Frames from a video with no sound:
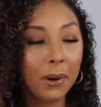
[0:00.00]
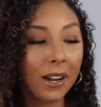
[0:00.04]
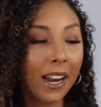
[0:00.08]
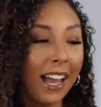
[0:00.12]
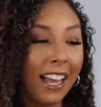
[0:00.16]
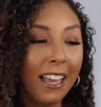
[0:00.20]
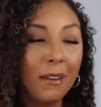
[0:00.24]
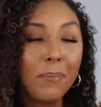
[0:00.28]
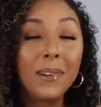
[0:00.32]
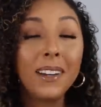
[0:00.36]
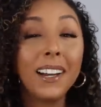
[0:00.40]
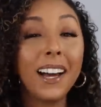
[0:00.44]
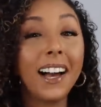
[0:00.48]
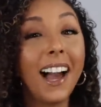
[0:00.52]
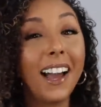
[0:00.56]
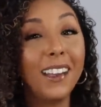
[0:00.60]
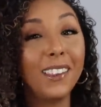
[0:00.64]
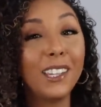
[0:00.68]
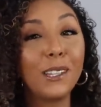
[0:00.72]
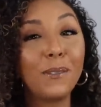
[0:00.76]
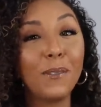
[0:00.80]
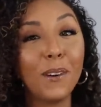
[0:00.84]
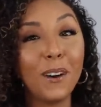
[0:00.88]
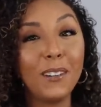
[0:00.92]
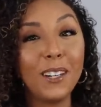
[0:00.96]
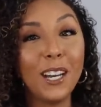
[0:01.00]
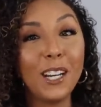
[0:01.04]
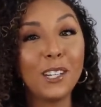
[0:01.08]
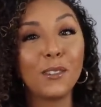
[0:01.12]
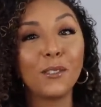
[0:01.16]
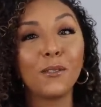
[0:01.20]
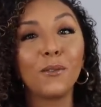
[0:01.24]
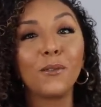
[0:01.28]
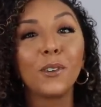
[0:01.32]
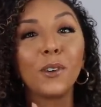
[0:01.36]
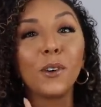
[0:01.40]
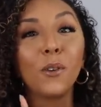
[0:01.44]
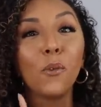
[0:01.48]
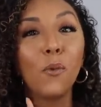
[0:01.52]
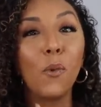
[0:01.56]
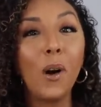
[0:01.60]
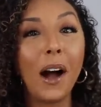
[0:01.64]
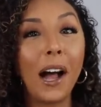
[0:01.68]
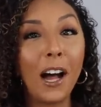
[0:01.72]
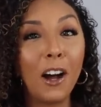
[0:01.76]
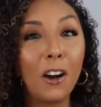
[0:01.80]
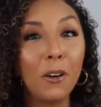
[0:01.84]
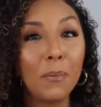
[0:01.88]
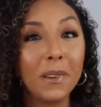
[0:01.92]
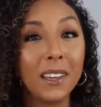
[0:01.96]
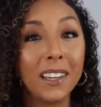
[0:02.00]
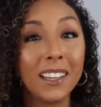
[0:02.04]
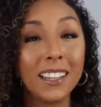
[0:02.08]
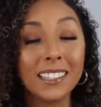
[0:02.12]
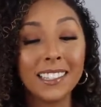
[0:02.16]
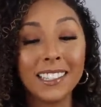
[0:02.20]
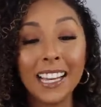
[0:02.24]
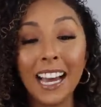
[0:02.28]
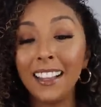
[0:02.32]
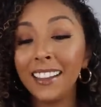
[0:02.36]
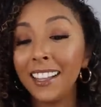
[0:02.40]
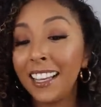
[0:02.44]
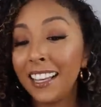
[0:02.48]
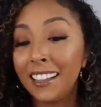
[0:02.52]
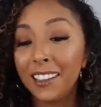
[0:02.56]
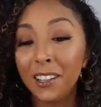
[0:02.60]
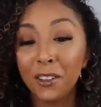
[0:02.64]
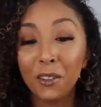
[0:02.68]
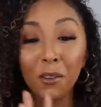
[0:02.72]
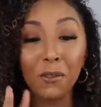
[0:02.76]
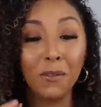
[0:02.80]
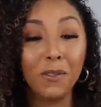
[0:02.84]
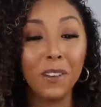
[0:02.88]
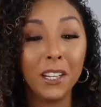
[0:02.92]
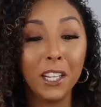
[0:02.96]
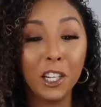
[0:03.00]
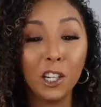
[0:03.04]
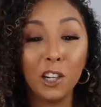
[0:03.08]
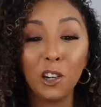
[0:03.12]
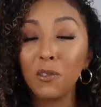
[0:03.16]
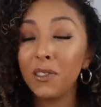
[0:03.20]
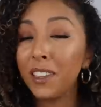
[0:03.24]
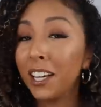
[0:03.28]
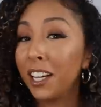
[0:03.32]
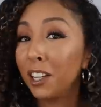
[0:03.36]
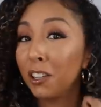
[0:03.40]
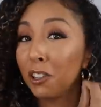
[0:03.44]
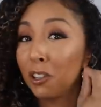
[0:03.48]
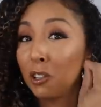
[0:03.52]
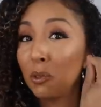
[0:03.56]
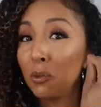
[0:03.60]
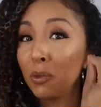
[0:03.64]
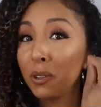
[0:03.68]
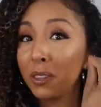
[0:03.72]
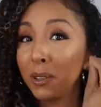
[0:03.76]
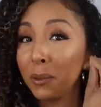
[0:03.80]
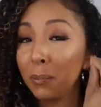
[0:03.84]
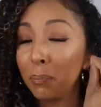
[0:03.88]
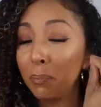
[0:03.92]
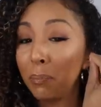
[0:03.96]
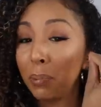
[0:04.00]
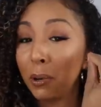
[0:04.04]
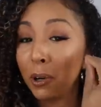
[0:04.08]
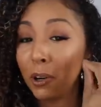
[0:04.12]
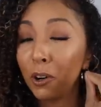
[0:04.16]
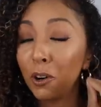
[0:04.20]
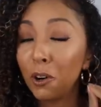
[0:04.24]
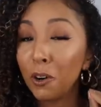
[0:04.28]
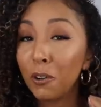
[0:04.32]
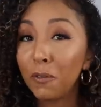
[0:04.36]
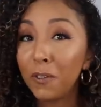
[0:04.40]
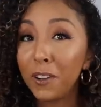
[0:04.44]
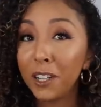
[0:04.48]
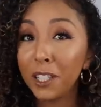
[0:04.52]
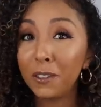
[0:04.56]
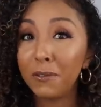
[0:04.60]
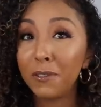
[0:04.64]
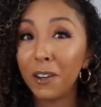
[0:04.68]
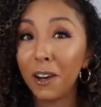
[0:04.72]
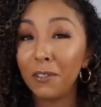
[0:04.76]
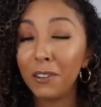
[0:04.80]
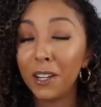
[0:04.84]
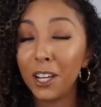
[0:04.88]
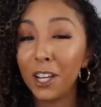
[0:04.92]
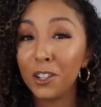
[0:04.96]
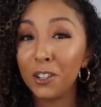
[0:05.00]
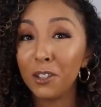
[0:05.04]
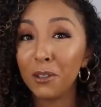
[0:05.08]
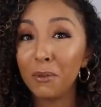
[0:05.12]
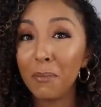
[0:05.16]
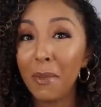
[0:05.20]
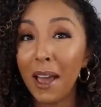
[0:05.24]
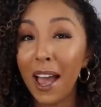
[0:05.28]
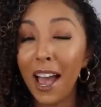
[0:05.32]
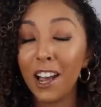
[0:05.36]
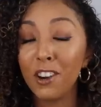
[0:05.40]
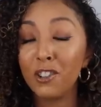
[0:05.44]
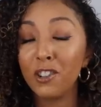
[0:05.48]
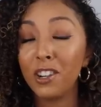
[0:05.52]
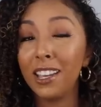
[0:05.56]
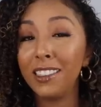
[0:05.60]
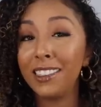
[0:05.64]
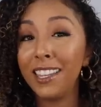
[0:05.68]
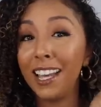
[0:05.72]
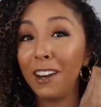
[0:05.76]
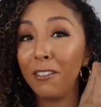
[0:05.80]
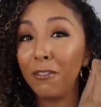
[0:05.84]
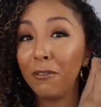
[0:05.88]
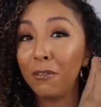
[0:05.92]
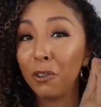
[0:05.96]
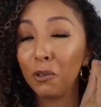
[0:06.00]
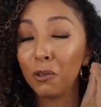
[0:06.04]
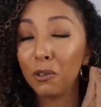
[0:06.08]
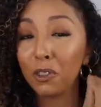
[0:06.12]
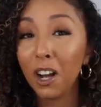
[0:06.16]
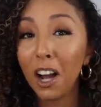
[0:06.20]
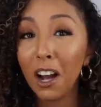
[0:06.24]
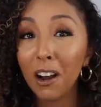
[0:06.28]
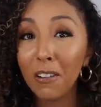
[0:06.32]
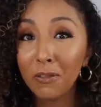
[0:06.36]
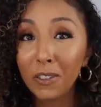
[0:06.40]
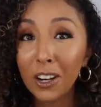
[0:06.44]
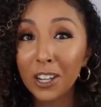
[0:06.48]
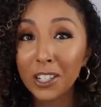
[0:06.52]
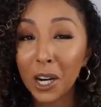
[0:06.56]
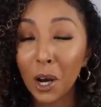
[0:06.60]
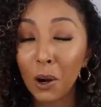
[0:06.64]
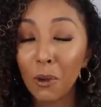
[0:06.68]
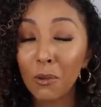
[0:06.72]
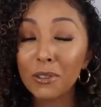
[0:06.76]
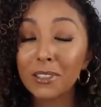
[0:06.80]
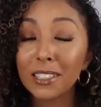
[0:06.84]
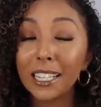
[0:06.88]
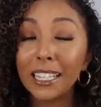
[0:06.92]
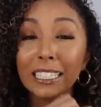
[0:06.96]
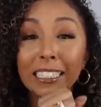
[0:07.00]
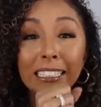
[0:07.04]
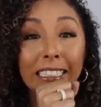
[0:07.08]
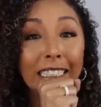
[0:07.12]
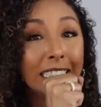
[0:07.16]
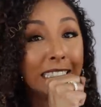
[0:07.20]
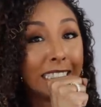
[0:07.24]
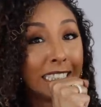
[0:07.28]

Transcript: but I've been eyeing this foundation for a while because that like little video of that girl with the perfect foundation match and that full coverage, I was like,